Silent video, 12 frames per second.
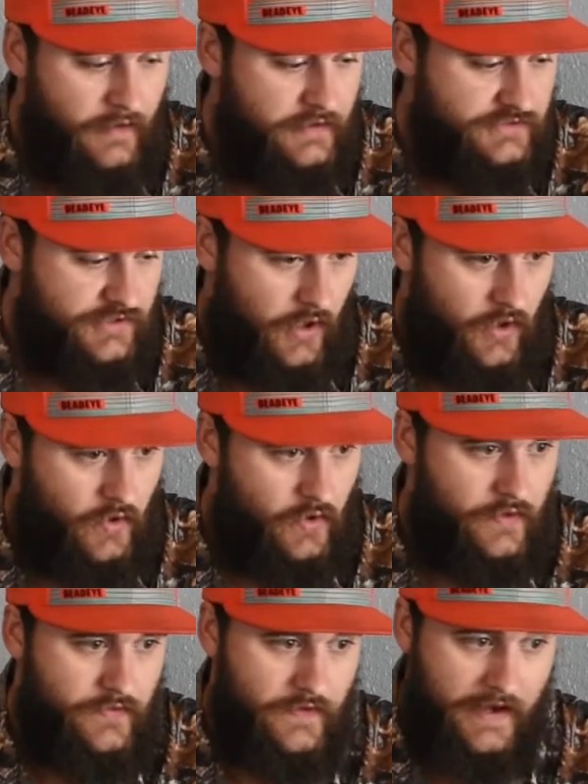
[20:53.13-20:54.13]

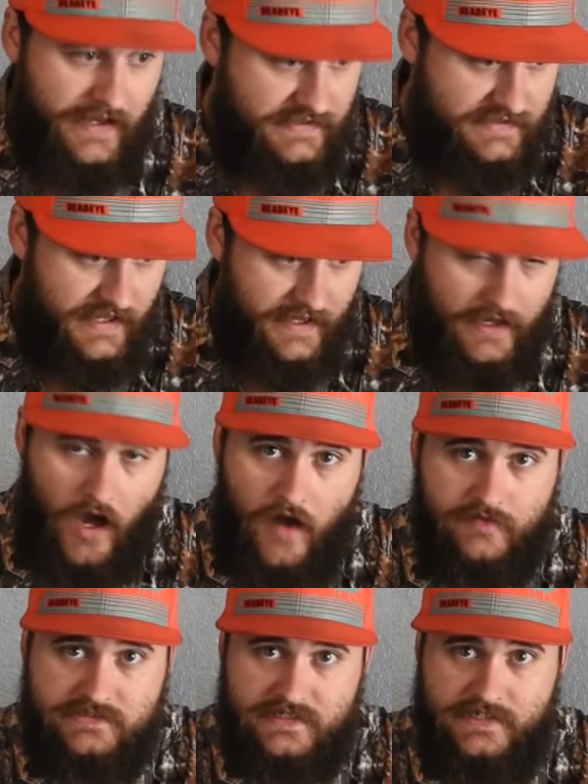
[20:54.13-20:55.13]
So the next thing,
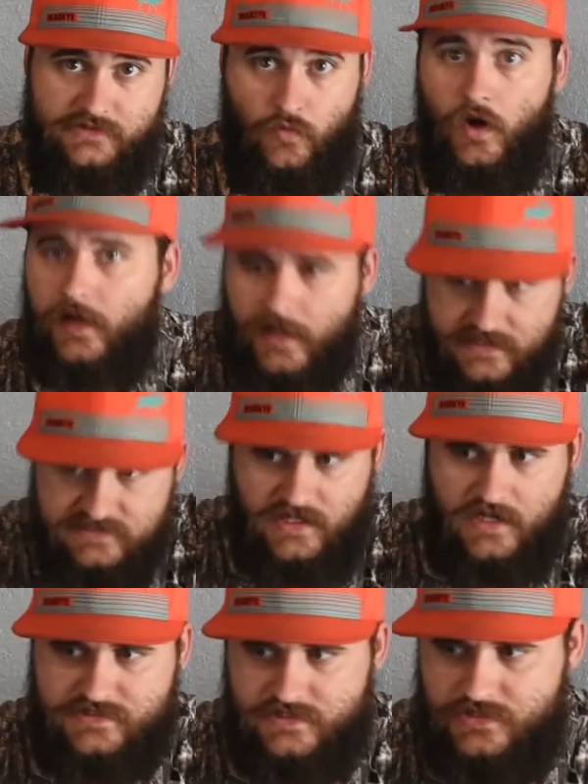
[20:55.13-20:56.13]
obviously, is what kind of
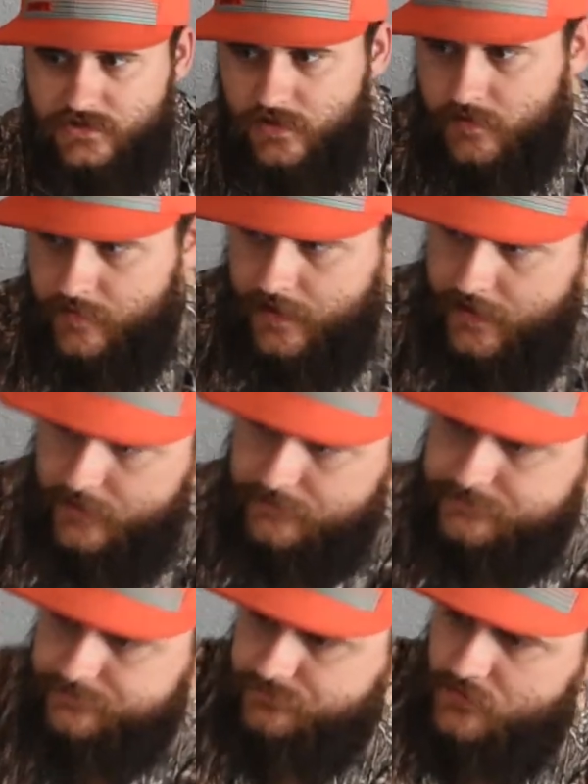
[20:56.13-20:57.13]
sausage are you going to make.
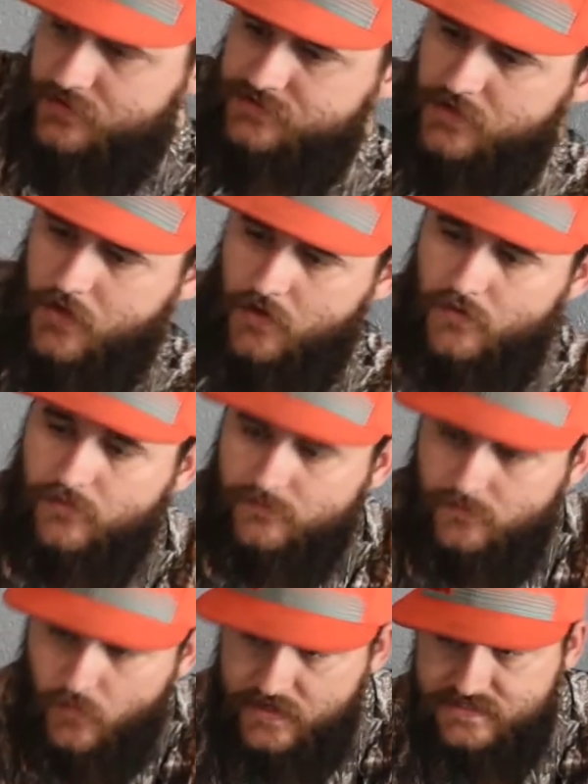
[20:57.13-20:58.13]
So
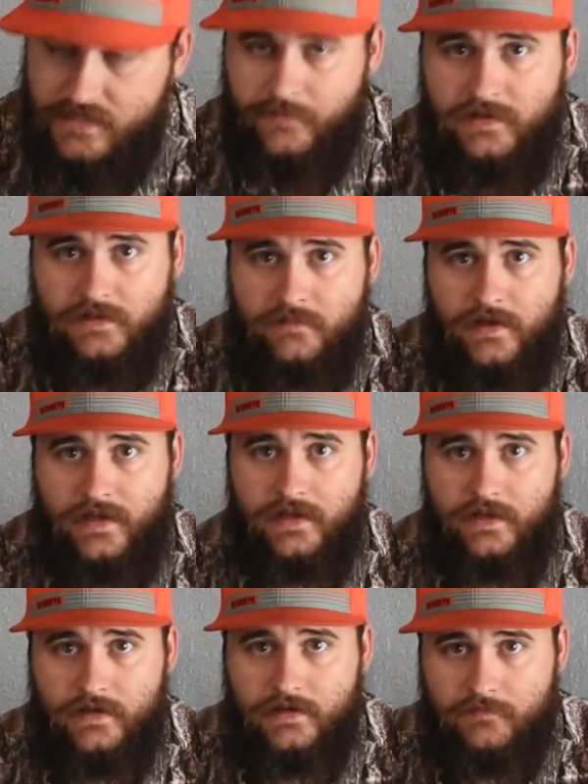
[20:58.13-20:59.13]
we typically
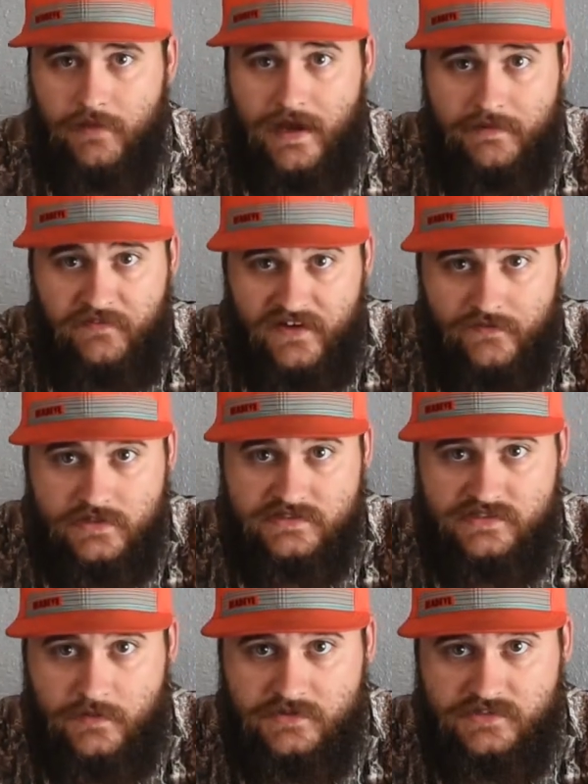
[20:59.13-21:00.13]
make, my favorite,
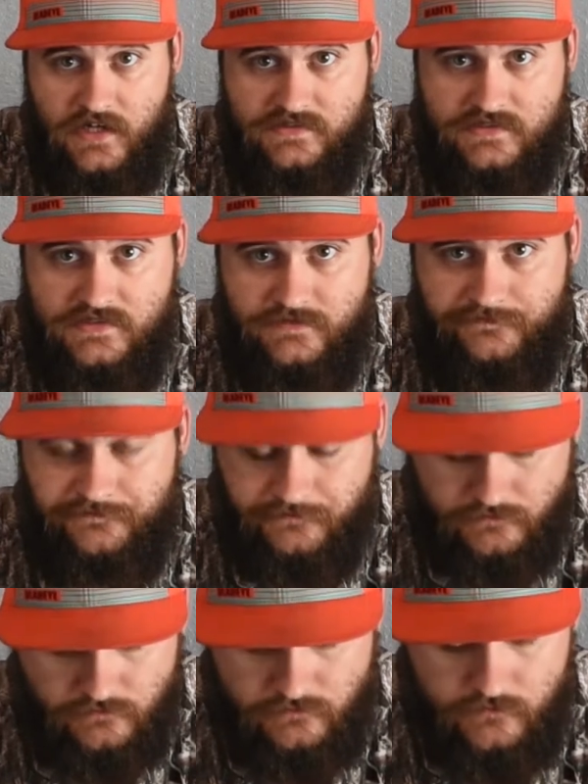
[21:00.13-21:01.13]
summer sausage.
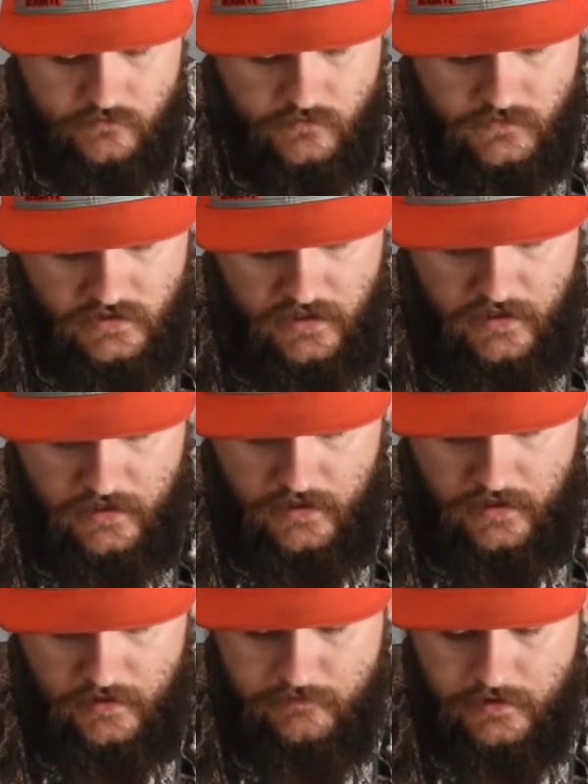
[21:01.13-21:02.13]

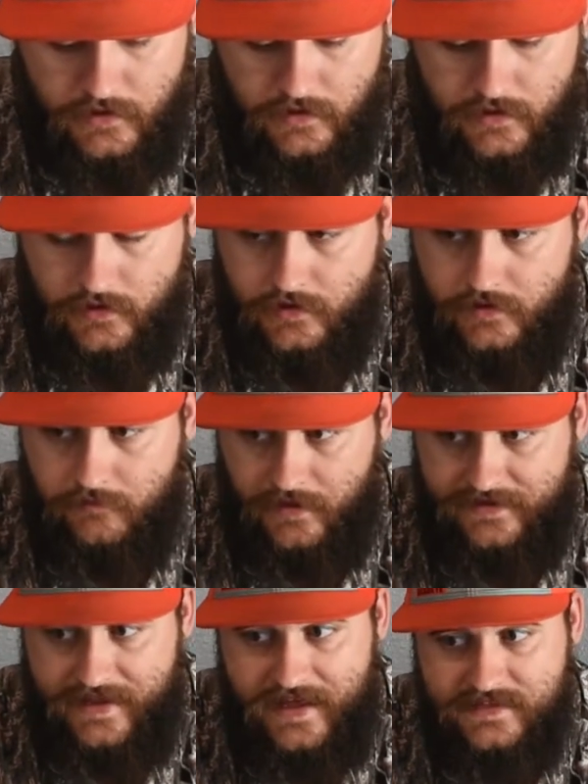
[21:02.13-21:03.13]

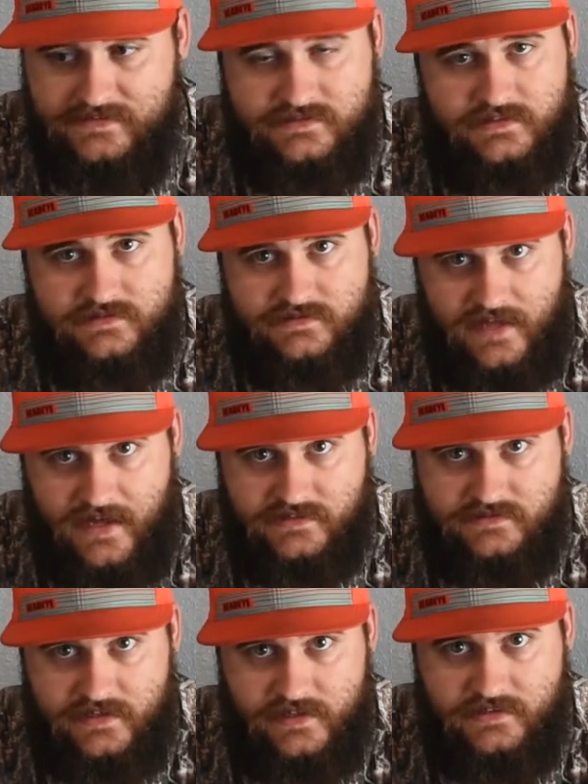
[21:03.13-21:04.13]
My dad's is snack
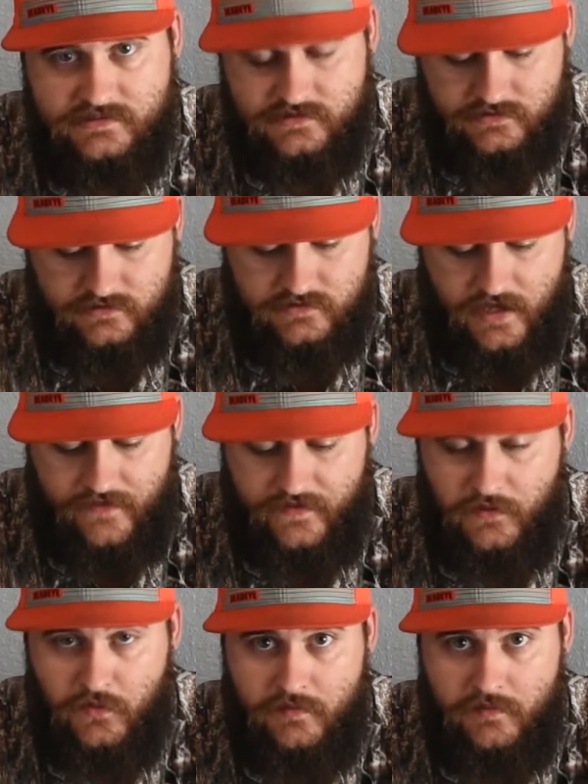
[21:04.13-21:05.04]
sticks, and then we